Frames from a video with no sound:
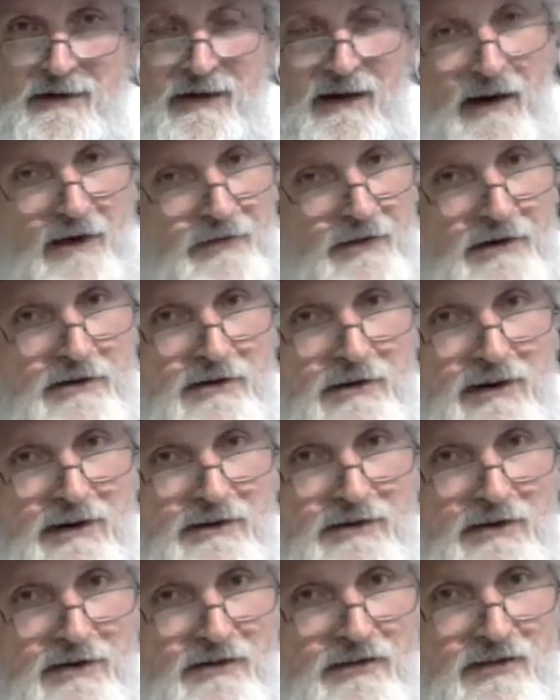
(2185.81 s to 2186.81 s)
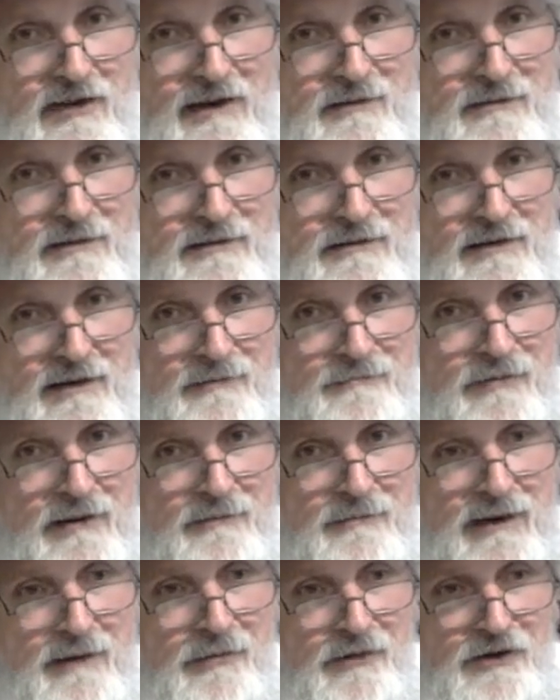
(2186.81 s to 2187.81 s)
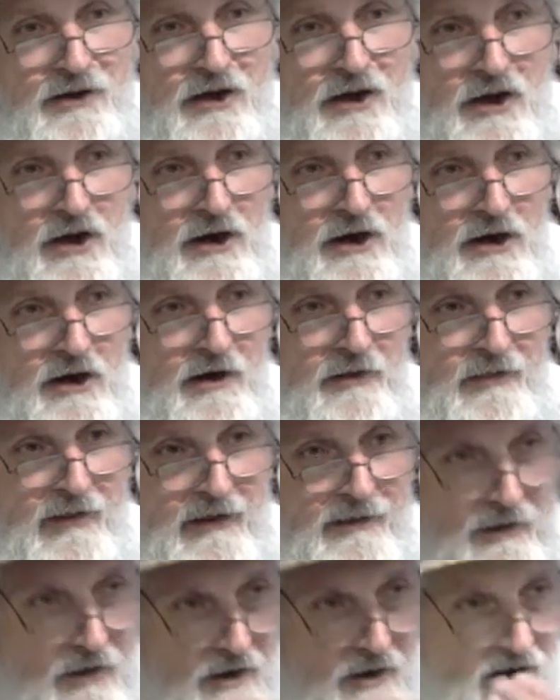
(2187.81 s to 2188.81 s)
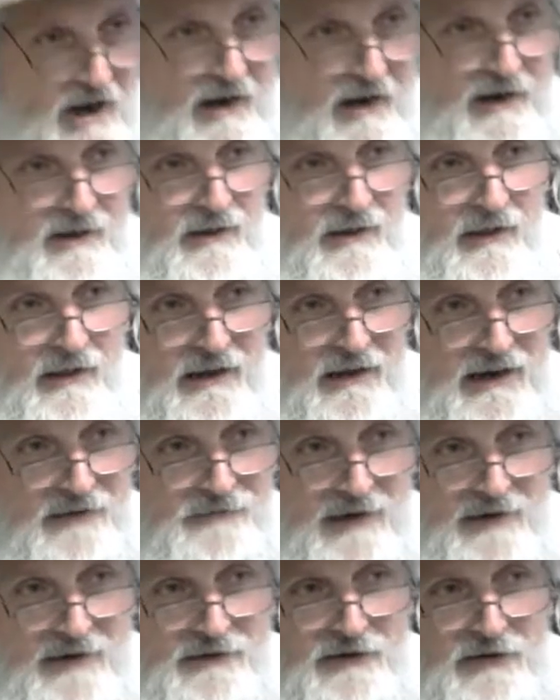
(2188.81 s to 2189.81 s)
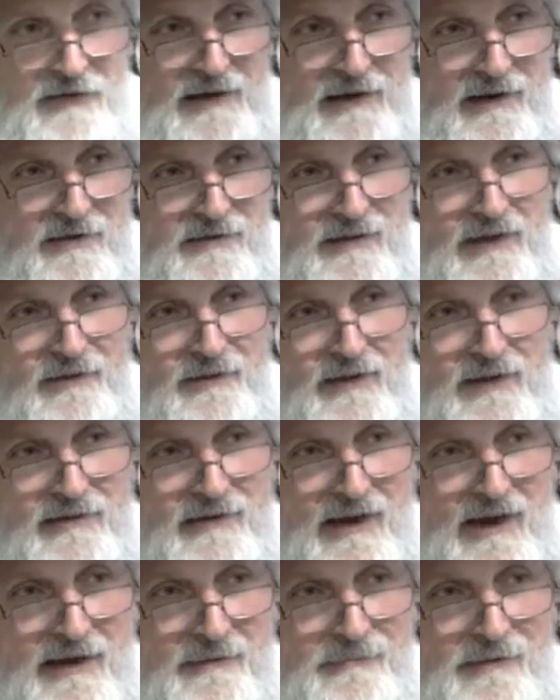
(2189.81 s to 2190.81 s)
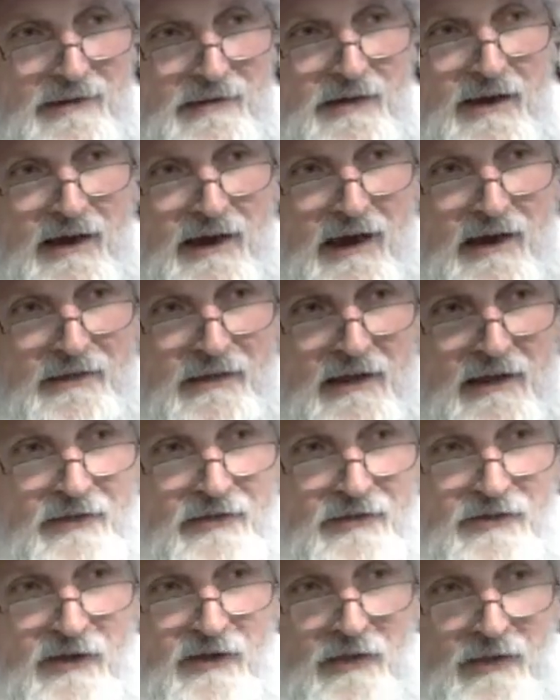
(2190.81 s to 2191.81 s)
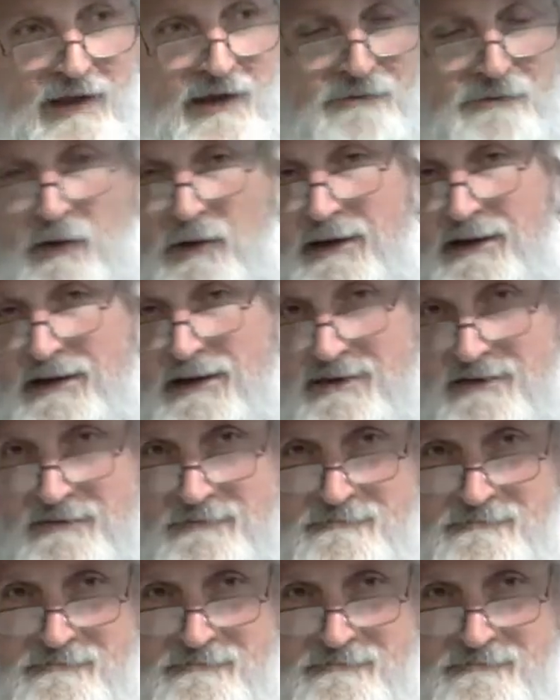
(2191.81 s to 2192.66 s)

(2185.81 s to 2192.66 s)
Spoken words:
Other creatures seem to simply be able to learn that, okay, if I do this, then this happens, and then so they avoid it.